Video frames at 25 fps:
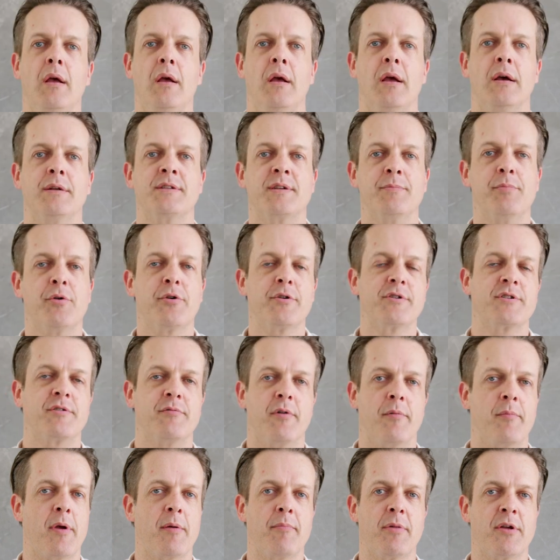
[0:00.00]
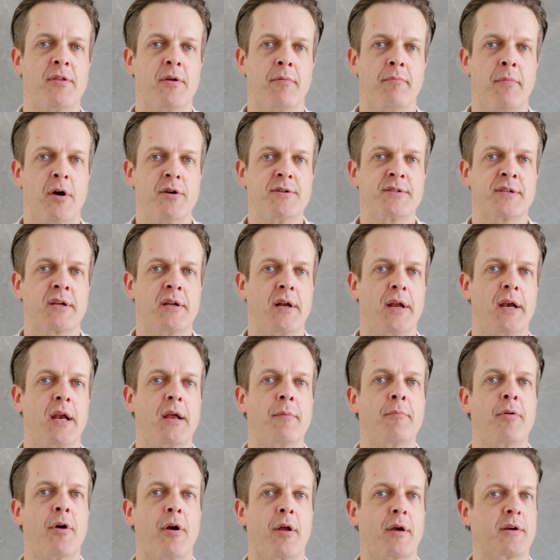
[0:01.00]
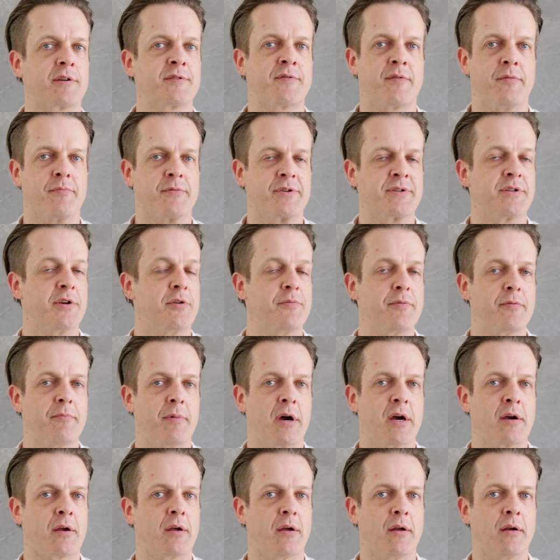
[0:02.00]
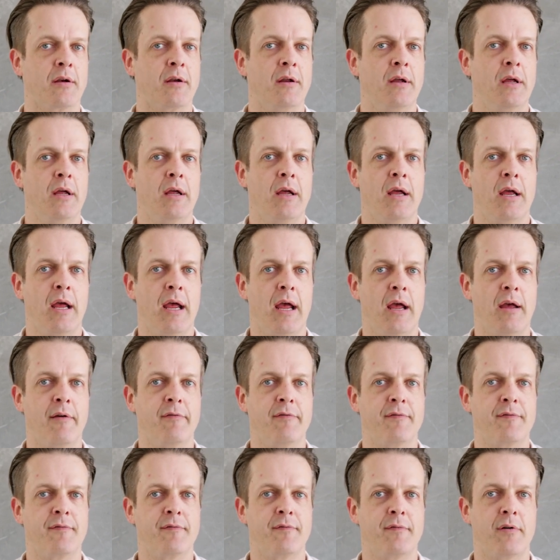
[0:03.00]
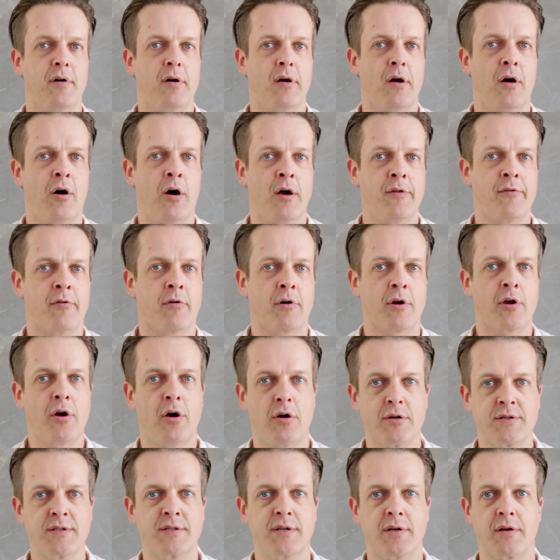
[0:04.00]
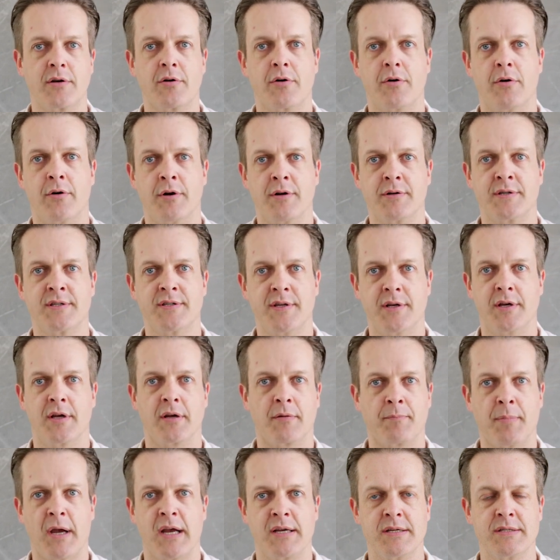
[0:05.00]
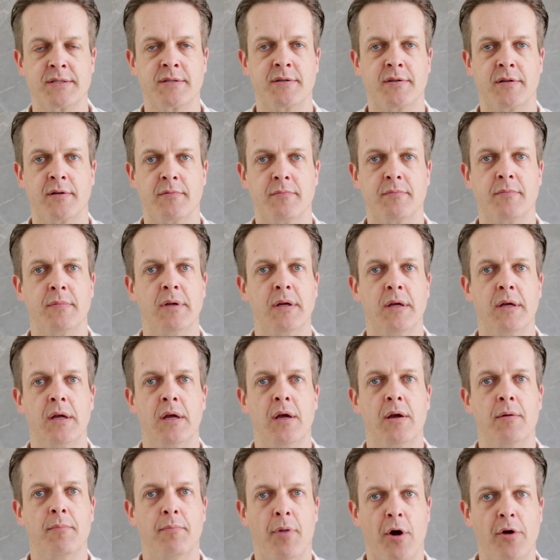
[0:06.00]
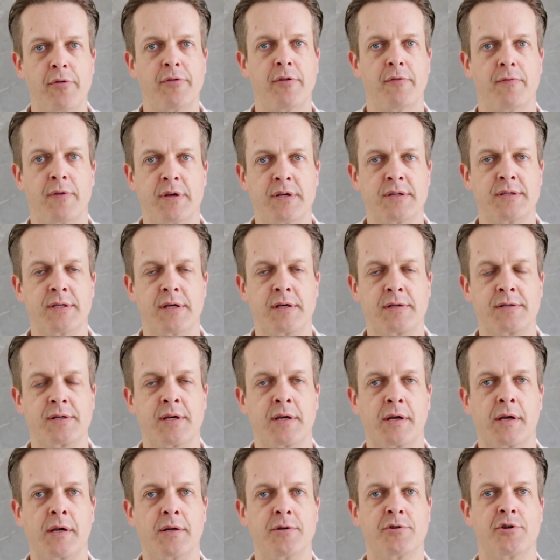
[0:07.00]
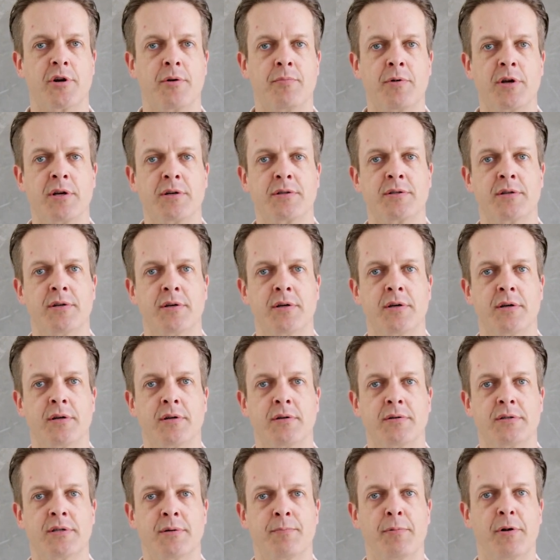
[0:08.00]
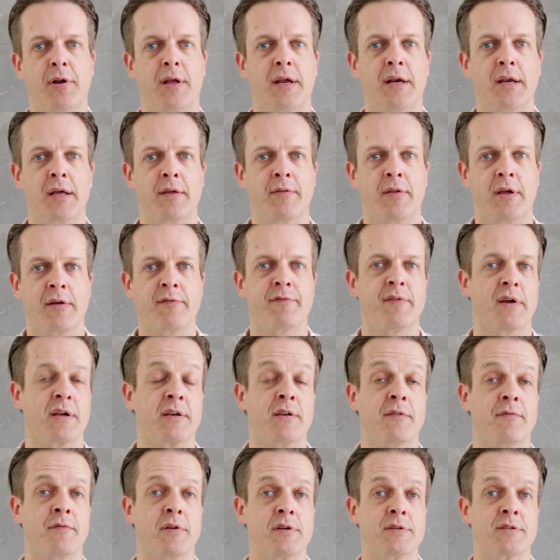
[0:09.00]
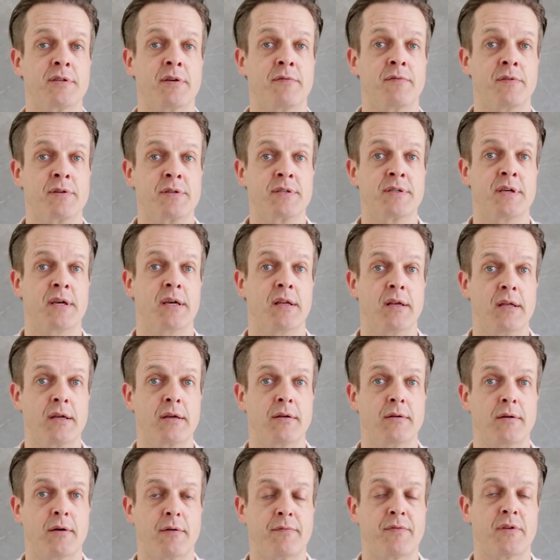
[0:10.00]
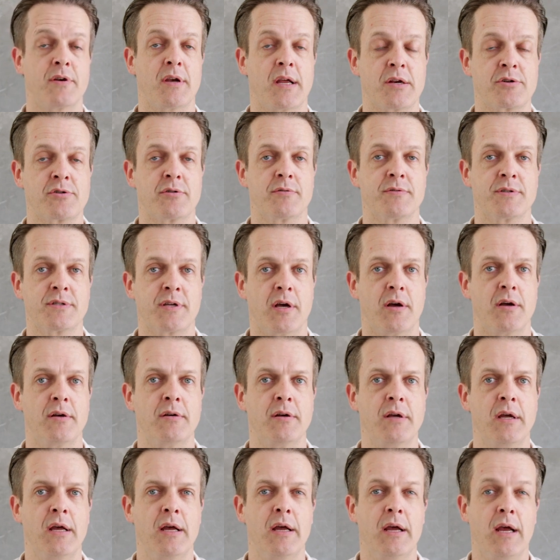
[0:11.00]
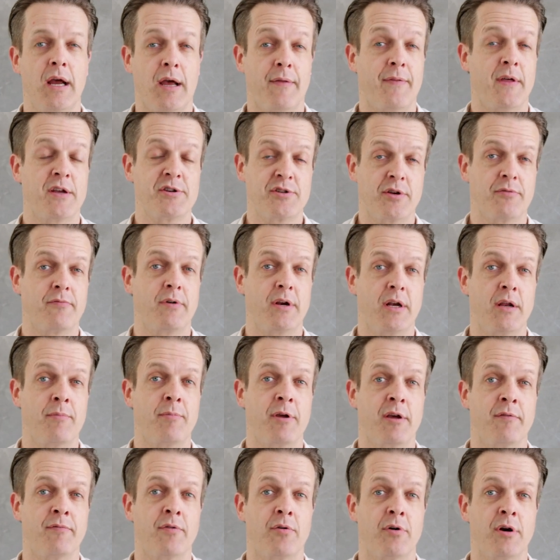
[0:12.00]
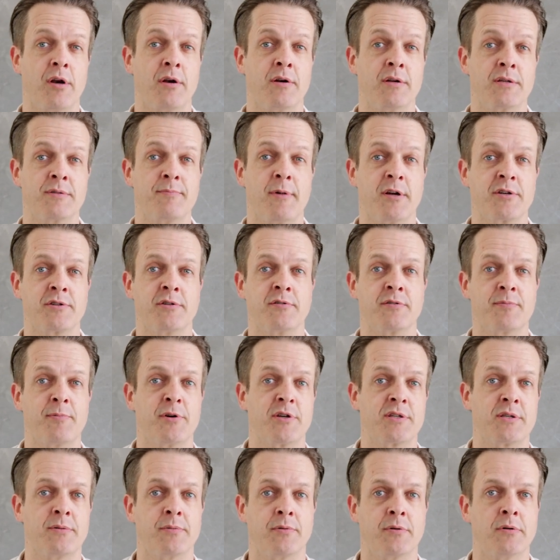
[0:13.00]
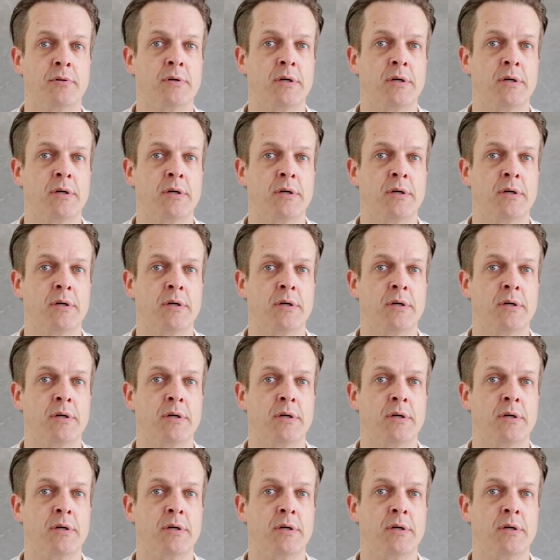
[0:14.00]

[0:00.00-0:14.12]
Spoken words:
It's important to remember that most cleaning products from the supermarket have either a caustic or an acidic base to them. Both of these things can contribute to depleting the effectiveness of the sealing of the natural stone, and they should really be avoided as much as possible.